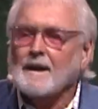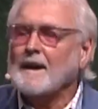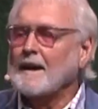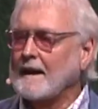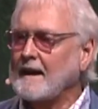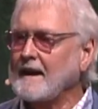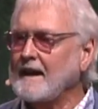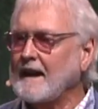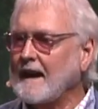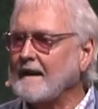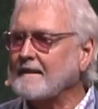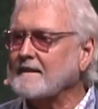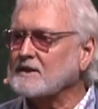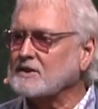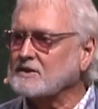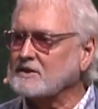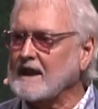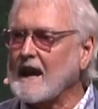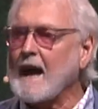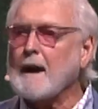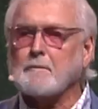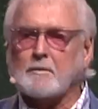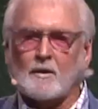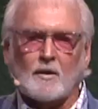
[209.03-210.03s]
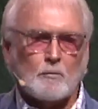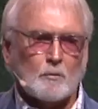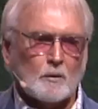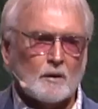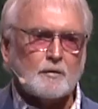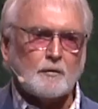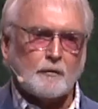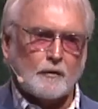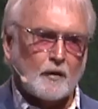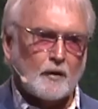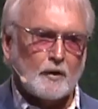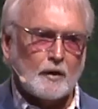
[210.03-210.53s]
He had the Sabbath was
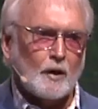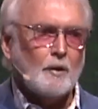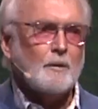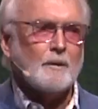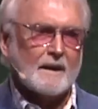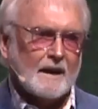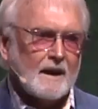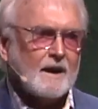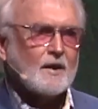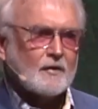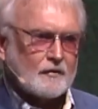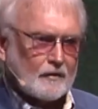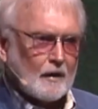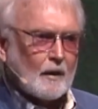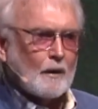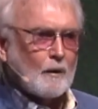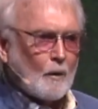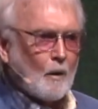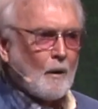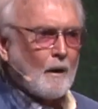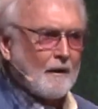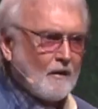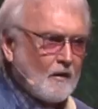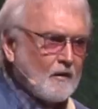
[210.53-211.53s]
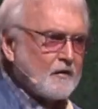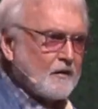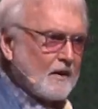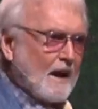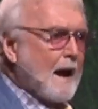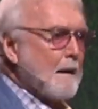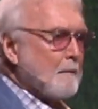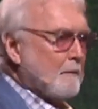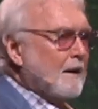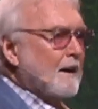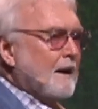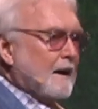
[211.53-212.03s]
for you, and He is the Lord of the
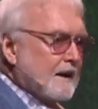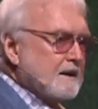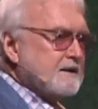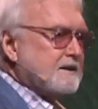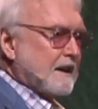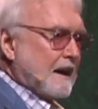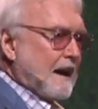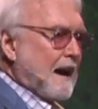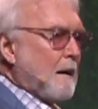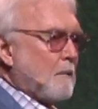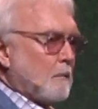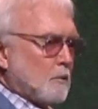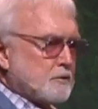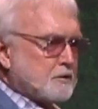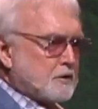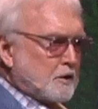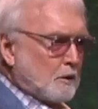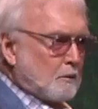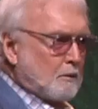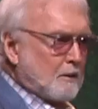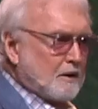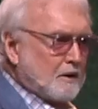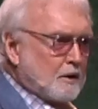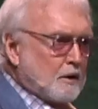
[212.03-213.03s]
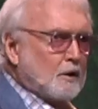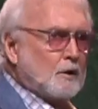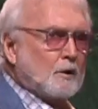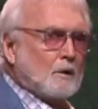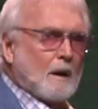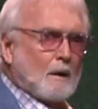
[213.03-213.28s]
Sabbath. He said, I want you to renew.